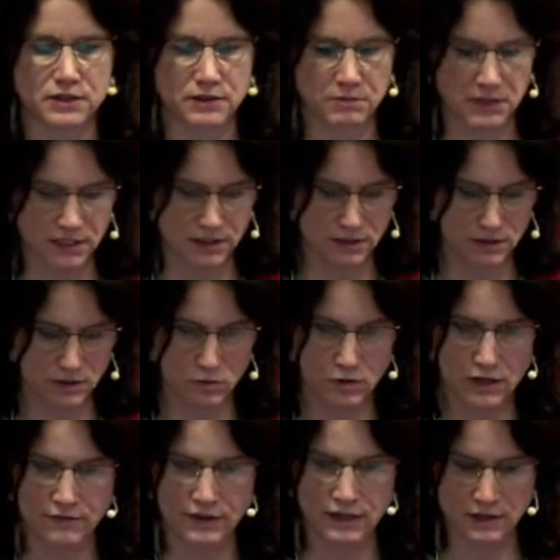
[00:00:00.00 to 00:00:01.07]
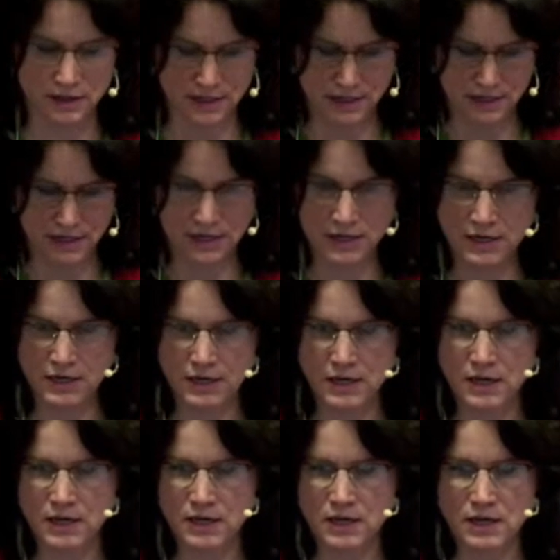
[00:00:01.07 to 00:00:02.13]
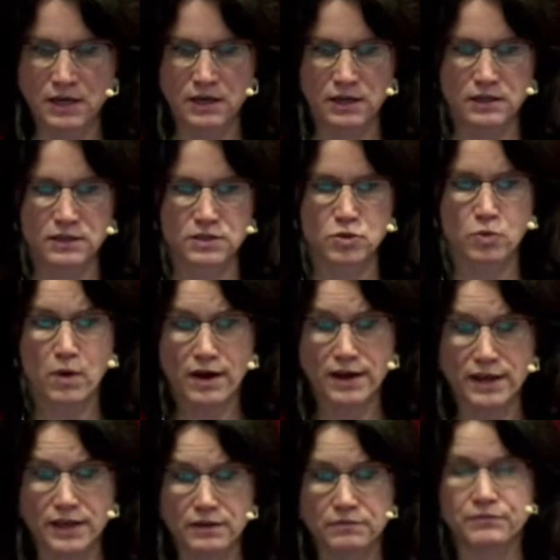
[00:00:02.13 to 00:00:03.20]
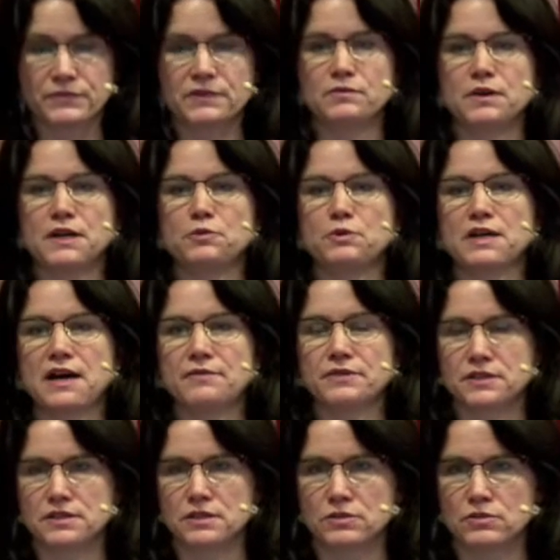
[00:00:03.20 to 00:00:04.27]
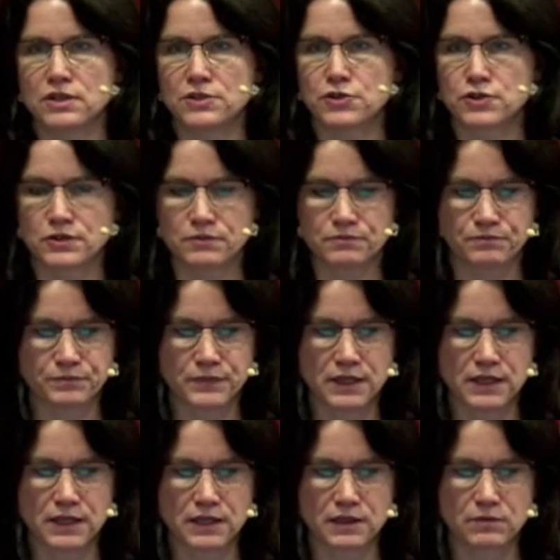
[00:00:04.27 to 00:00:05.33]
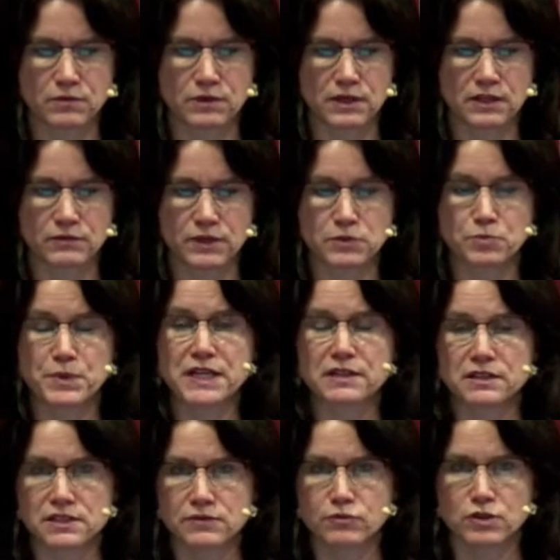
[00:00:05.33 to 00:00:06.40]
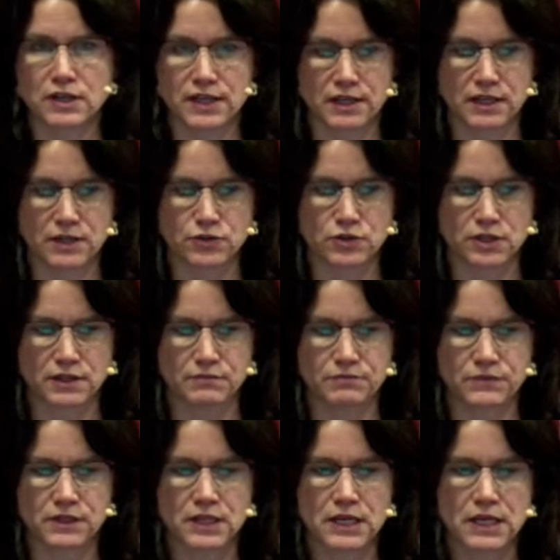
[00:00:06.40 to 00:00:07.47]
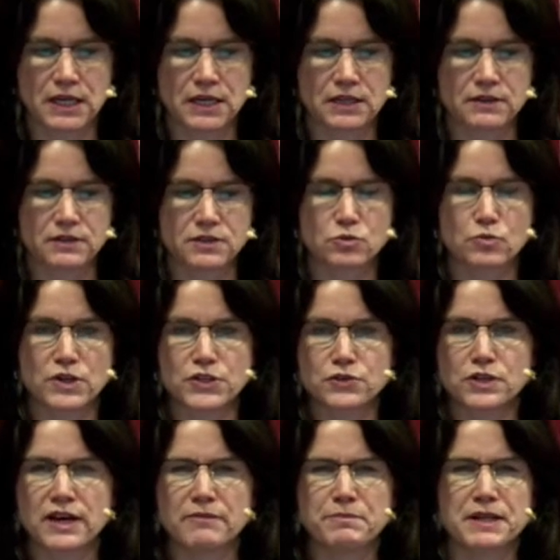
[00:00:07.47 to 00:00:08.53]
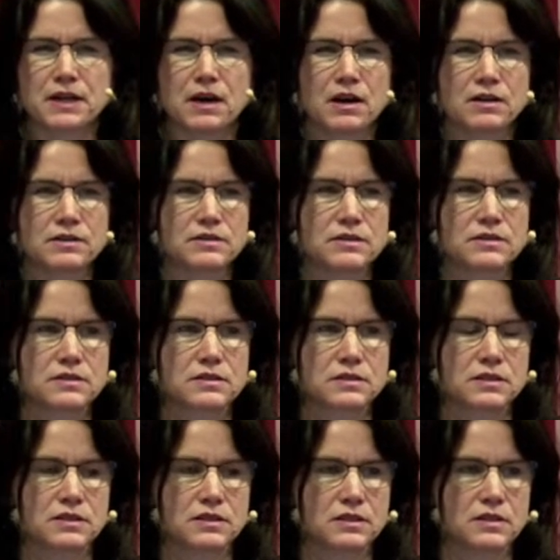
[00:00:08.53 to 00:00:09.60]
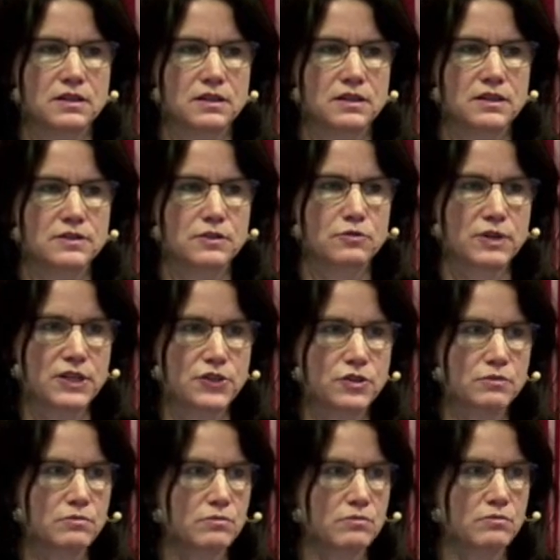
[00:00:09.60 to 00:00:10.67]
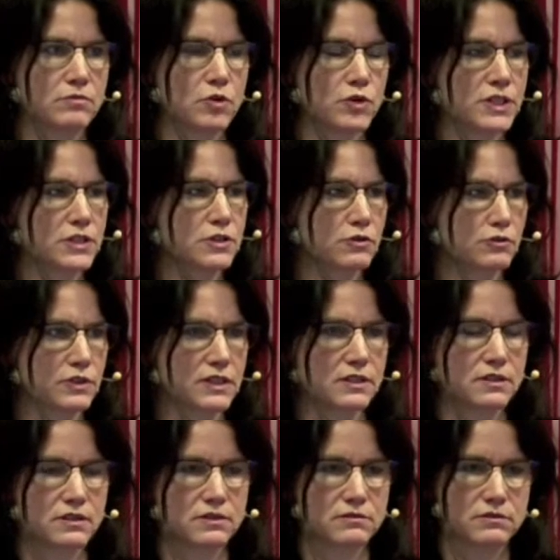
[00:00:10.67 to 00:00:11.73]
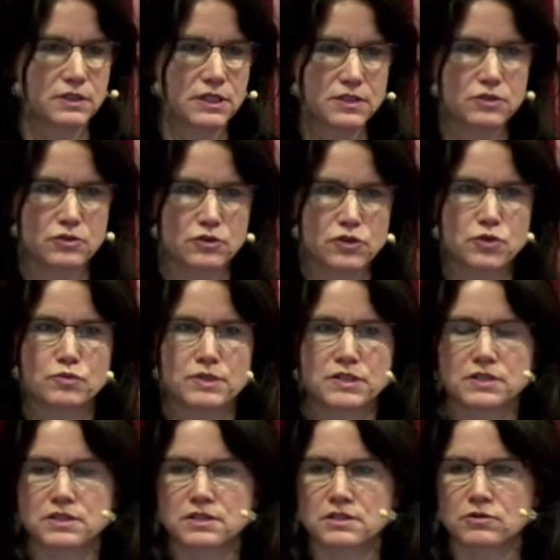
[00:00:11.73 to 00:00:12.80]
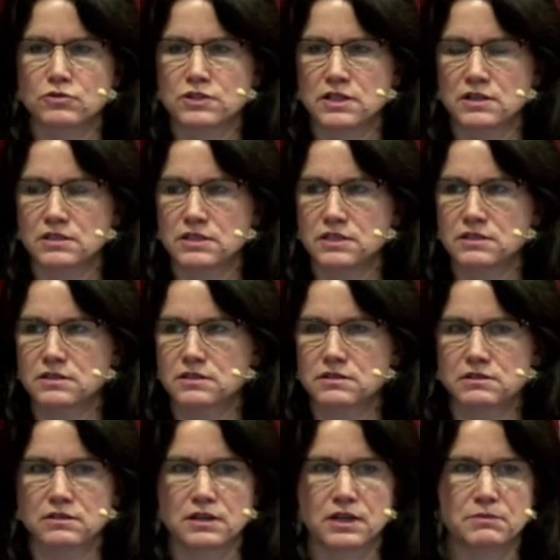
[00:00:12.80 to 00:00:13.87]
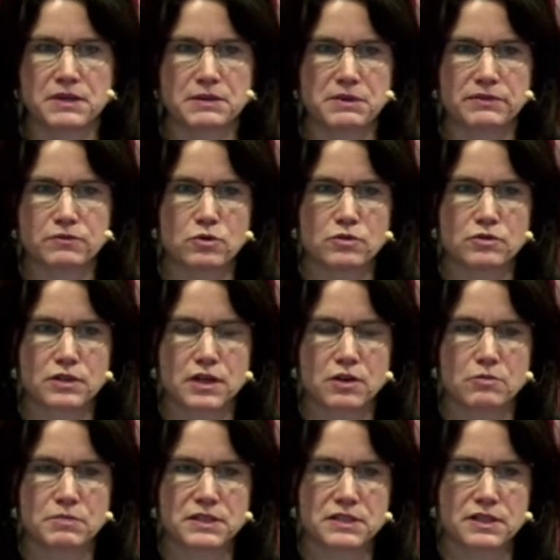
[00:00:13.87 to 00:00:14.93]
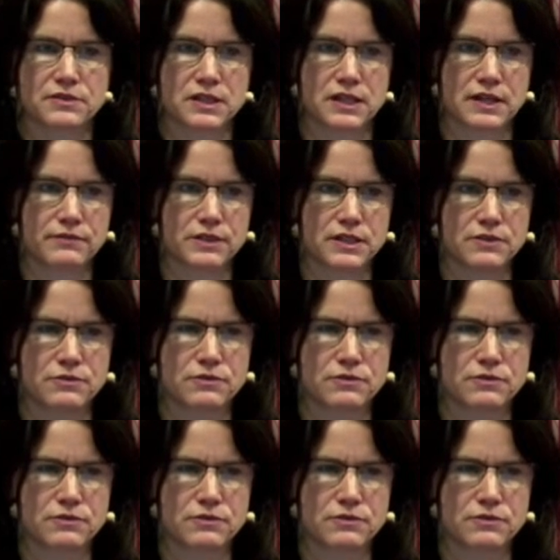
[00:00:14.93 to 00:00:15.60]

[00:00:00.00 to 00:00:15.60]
the basic school level. So why we have this situation, and what parents would like actually? This question have been asked in integration monitoring research, which is conducted, I may be wrong now, but I think every